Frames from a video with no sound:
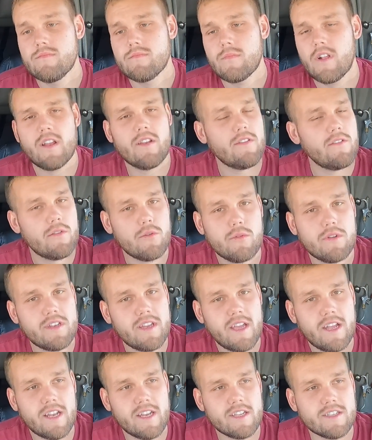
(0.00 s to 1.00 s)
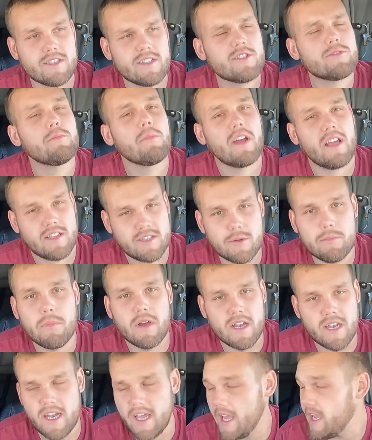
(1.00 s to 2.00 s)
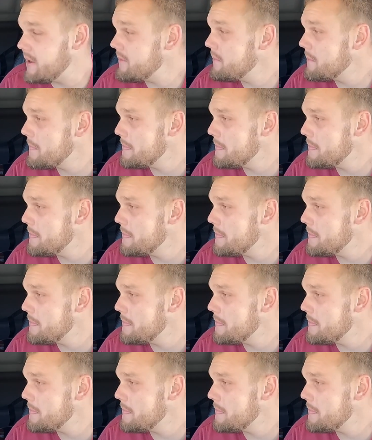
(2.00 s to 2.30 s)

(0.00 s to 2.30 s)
don't even know what date it is. It's a Monday.